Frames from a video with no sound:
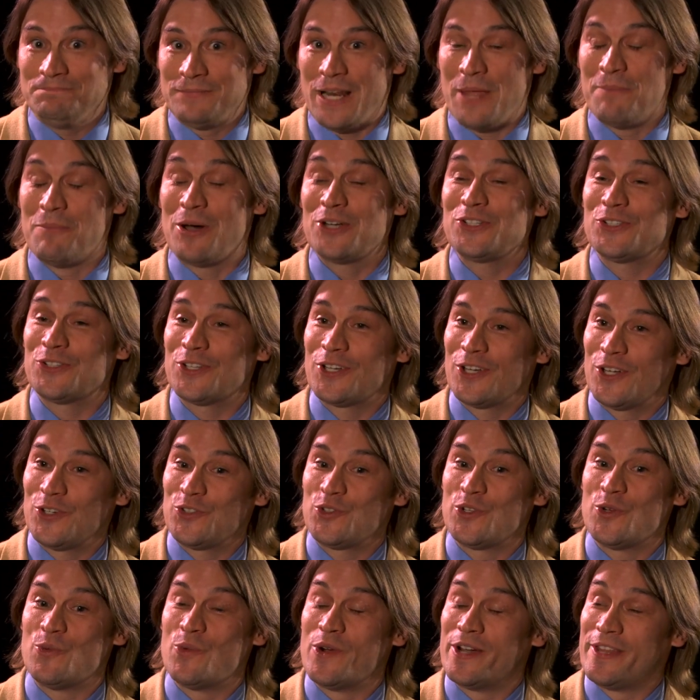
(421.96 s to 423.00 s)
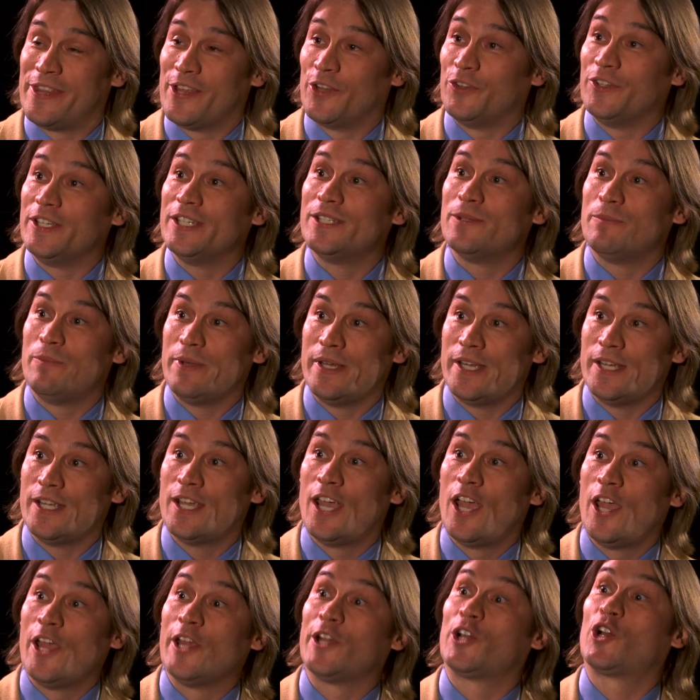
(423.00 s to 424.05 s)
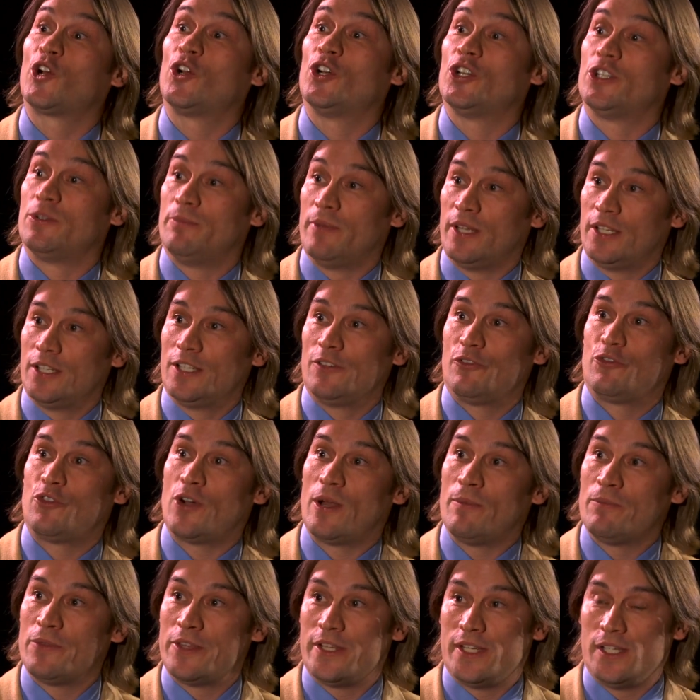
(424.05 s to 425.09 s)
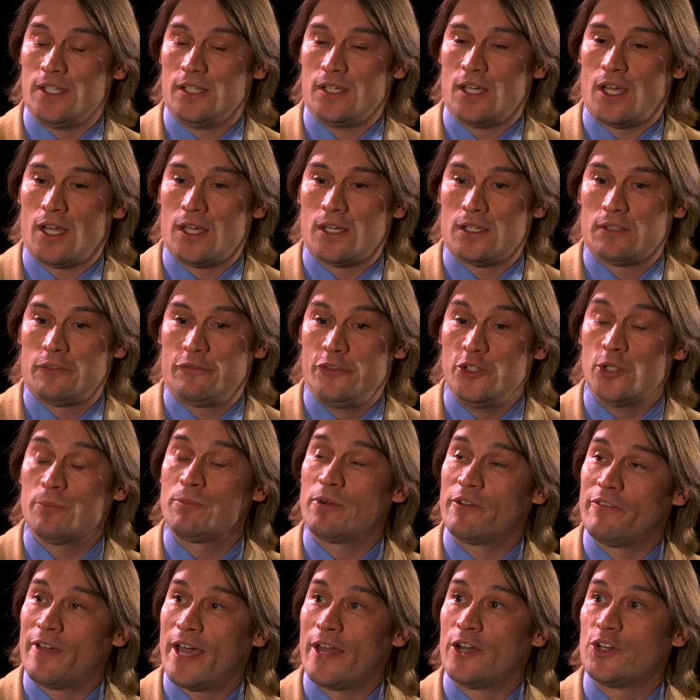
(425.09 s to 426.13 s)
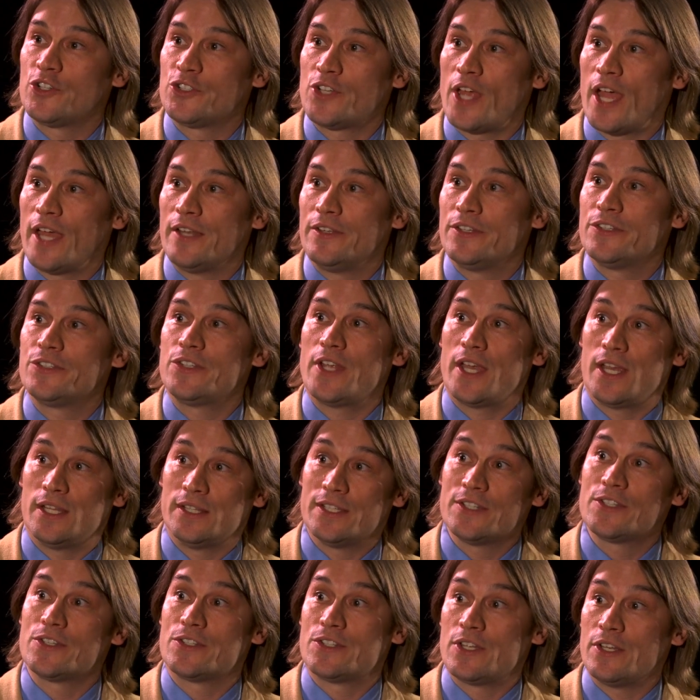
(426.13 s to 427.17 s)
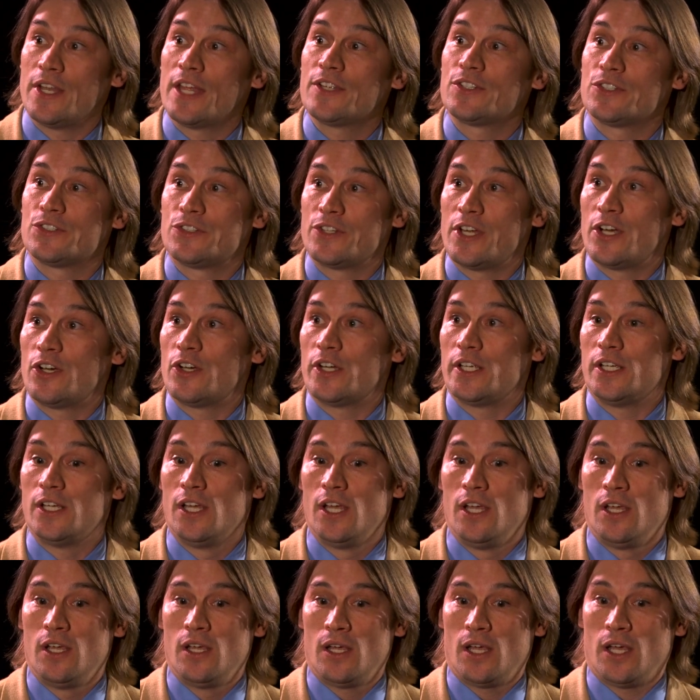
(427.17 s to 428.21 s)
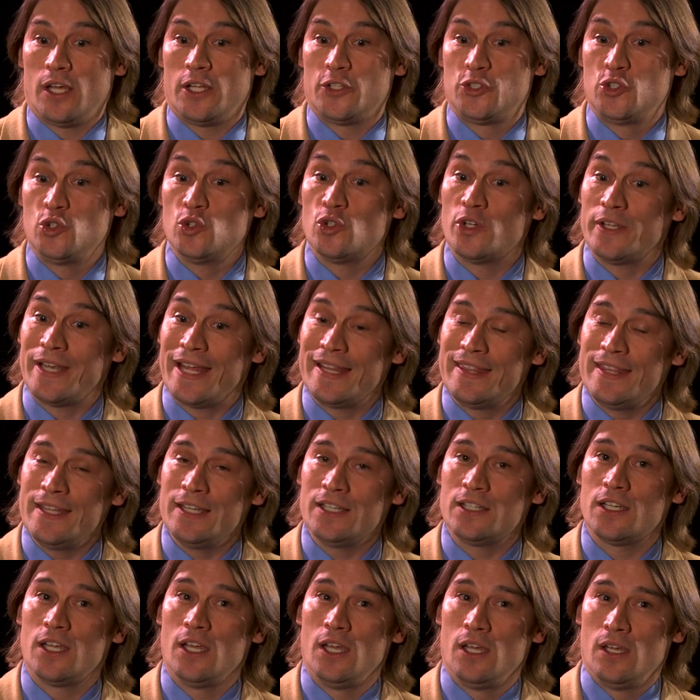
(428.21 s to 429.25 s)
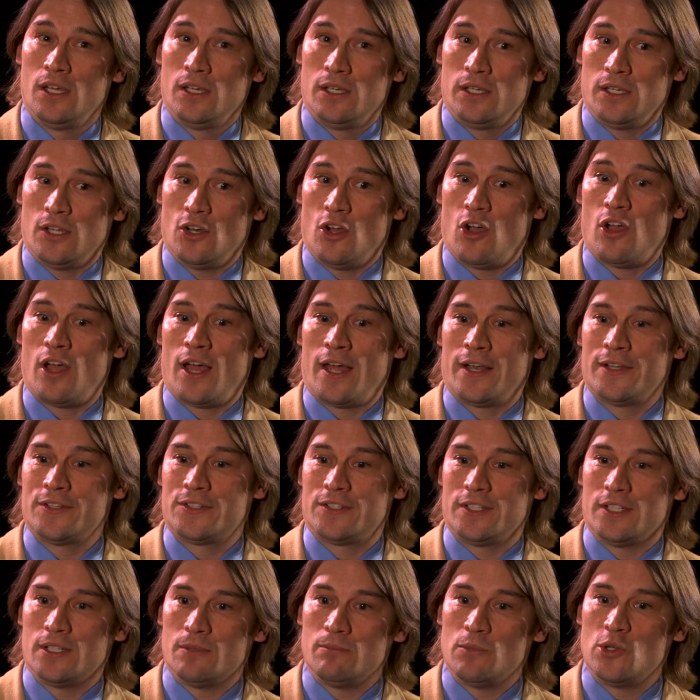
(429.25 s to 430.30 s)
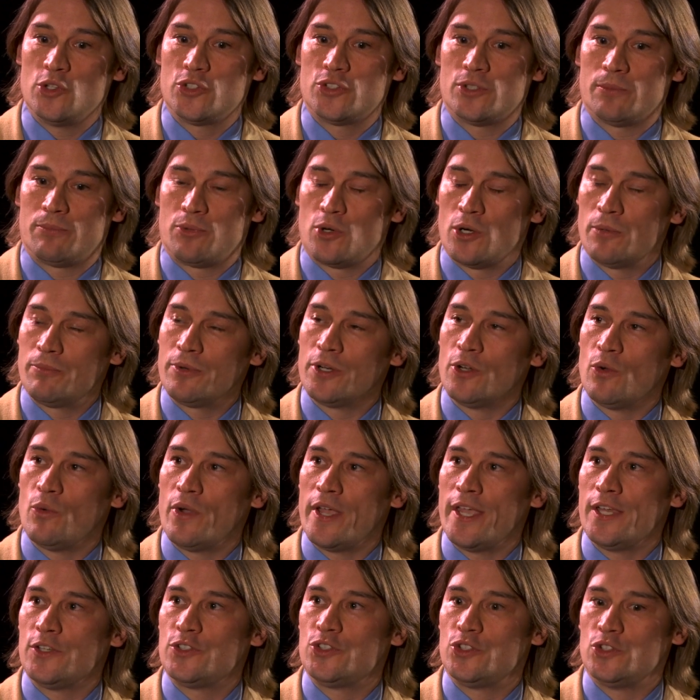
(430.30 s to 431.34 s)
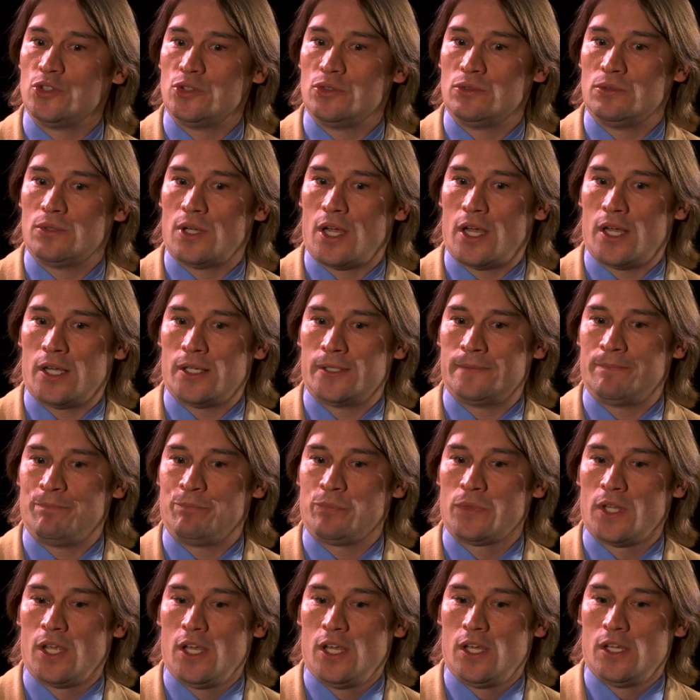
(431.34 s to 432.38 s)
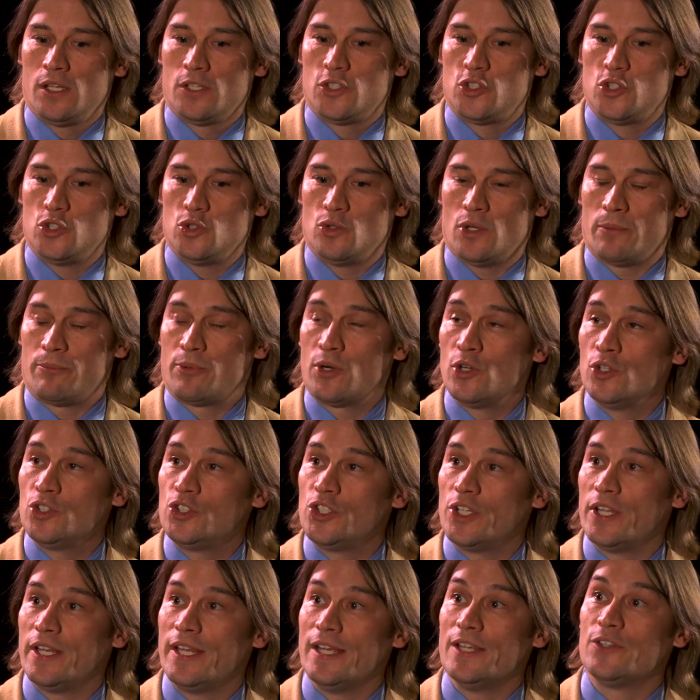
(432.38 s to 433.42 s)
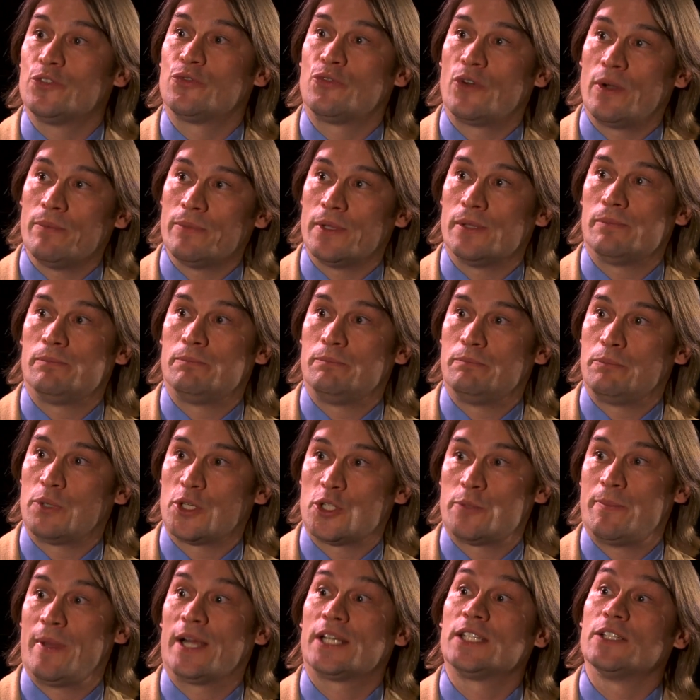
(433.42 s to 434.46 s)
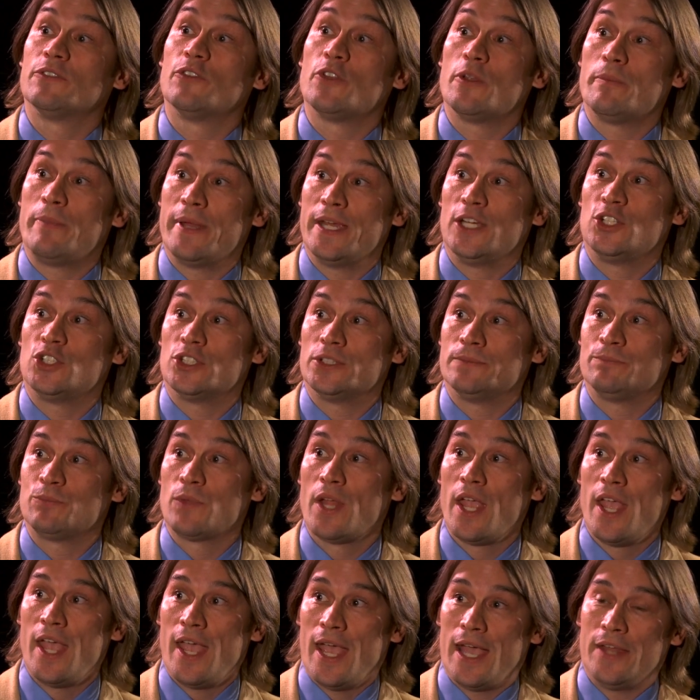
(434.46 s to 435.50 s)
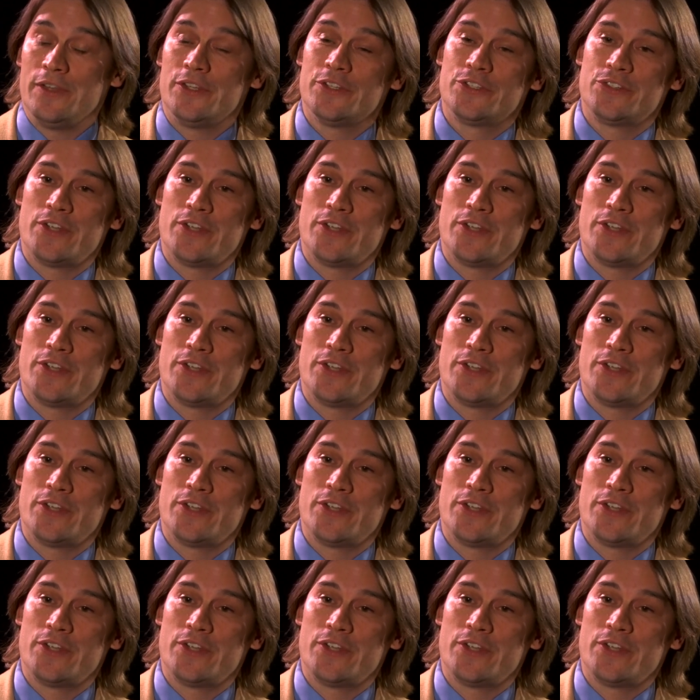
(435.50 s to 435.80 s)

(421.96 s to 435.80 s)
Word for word: in much of the country where there'll need to be encouragement from the uh, field provider side to say this is a necessary uh, tool. And I think in all honesty, the most appropriate way to, um, to approach it is from the perspective of the patient and to